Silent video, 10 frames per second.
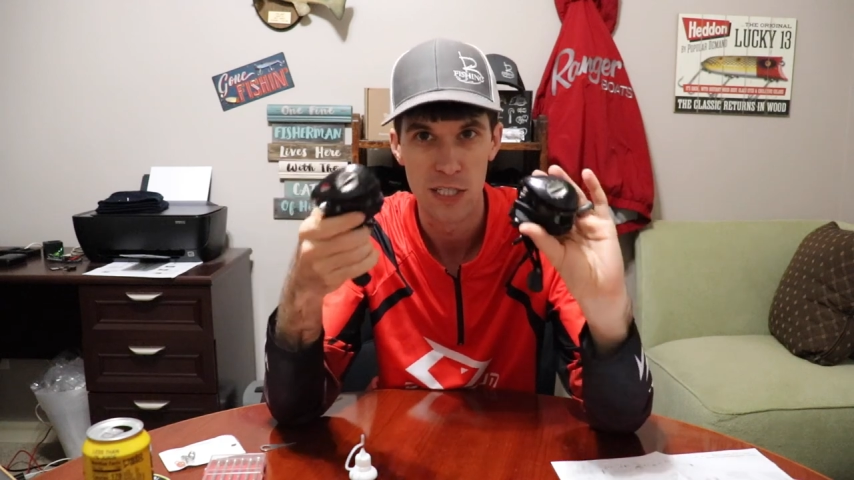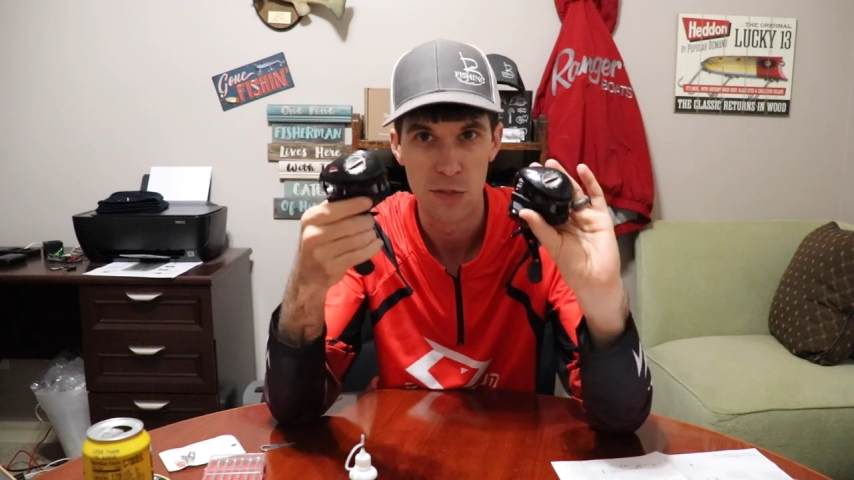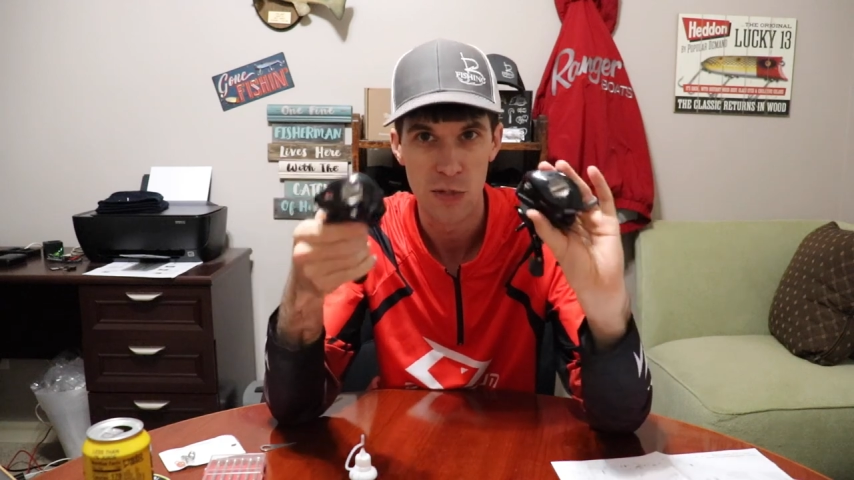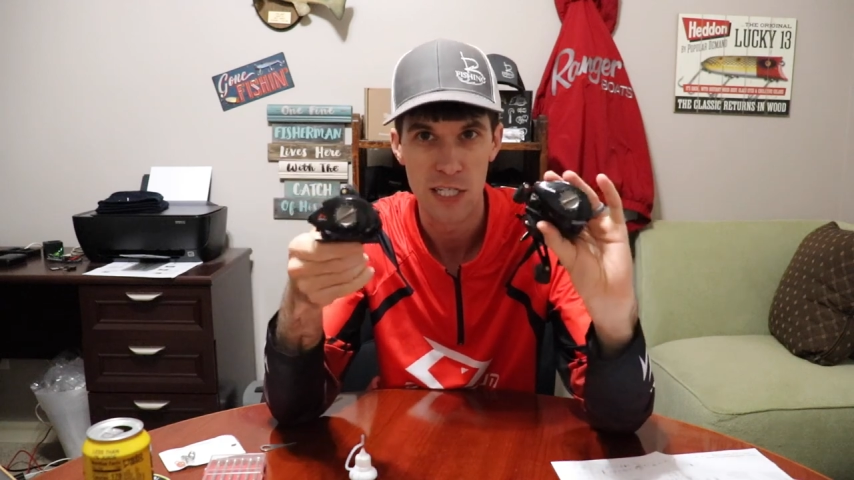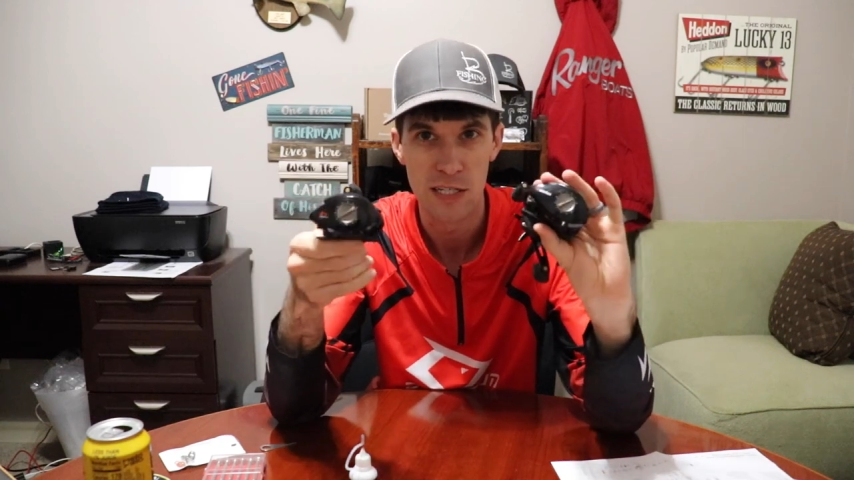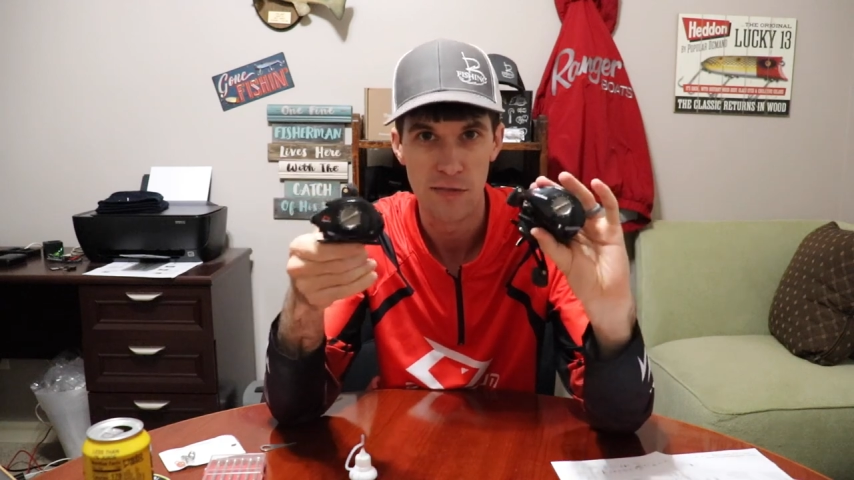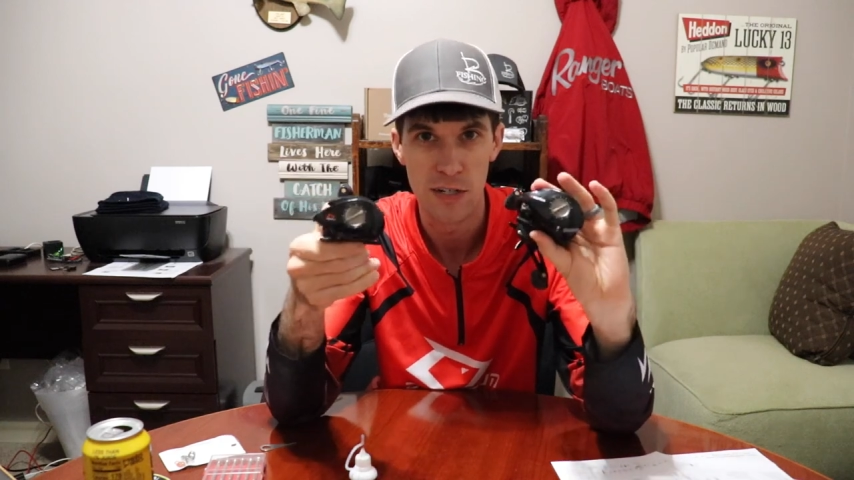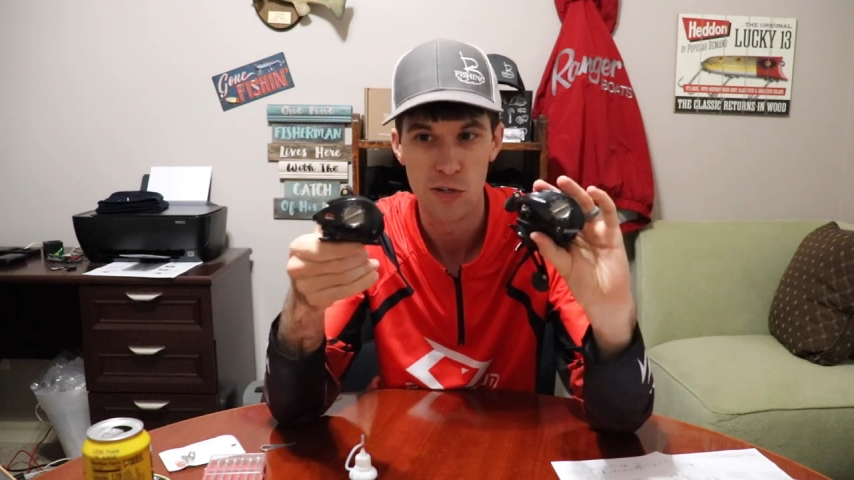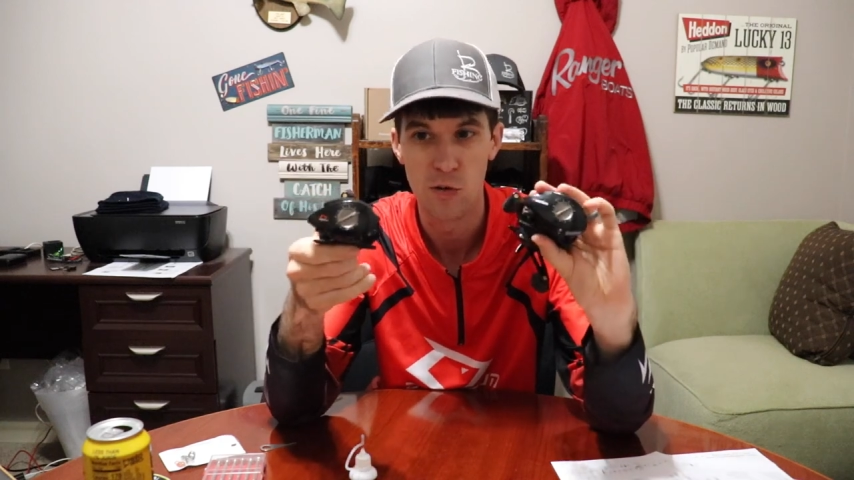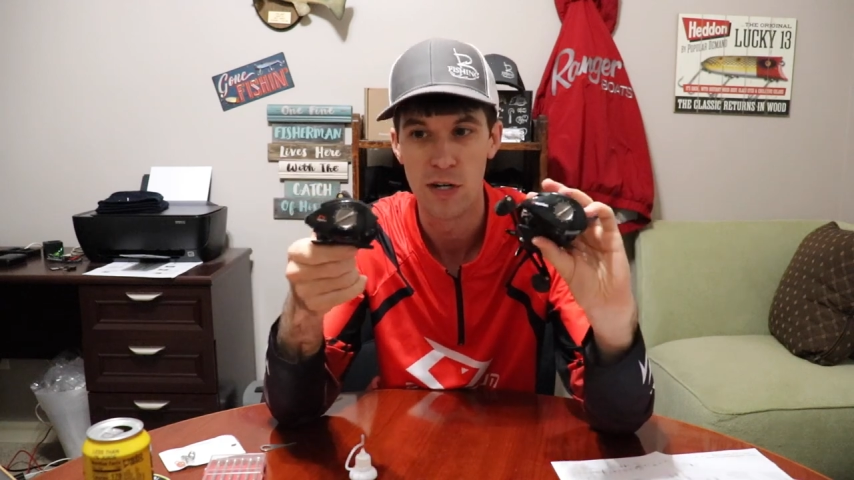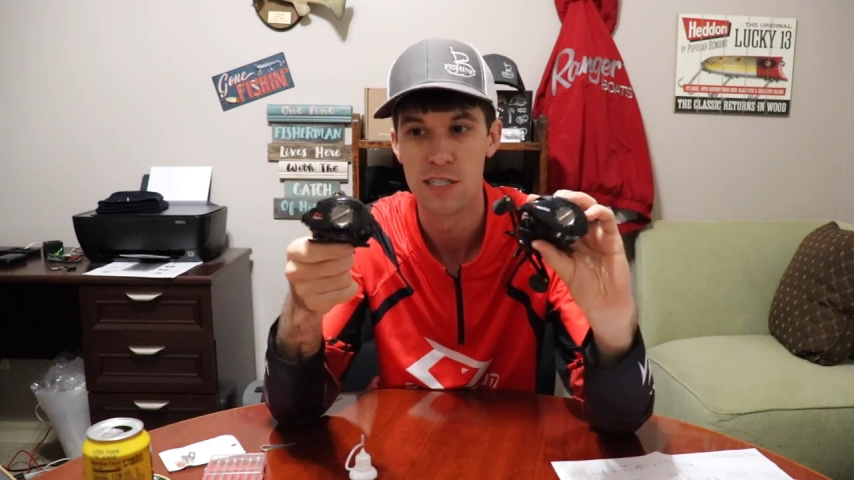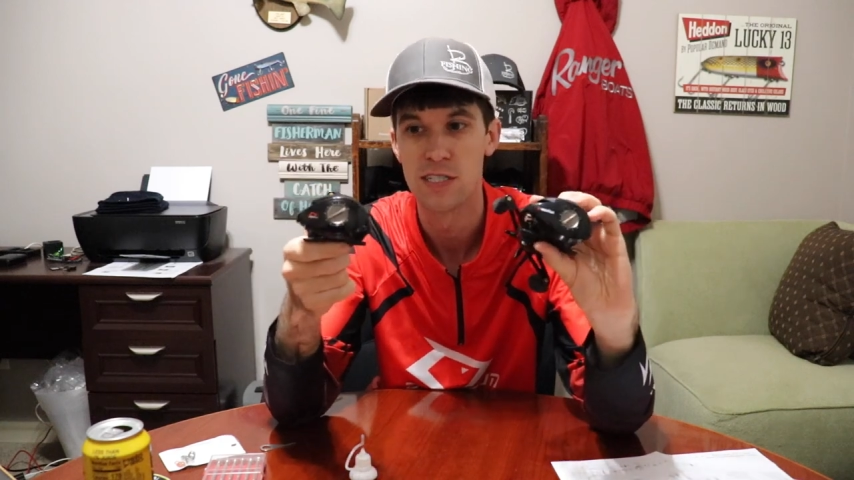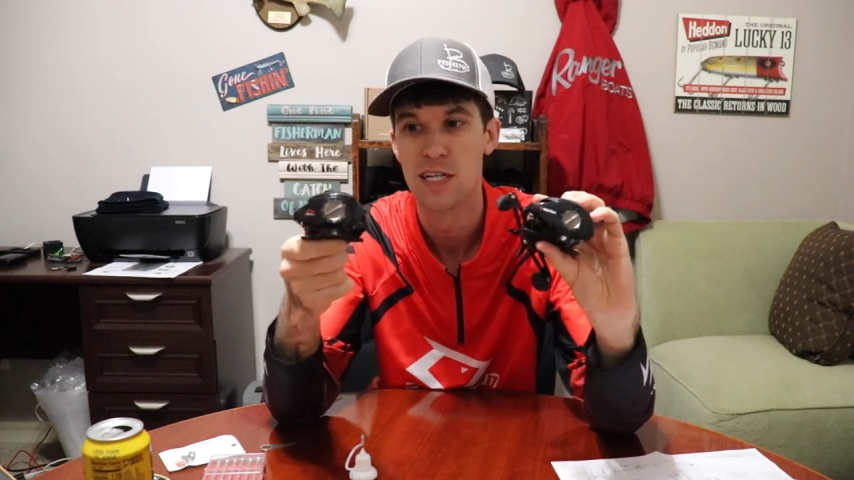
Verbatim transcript: these Piscifun torrents.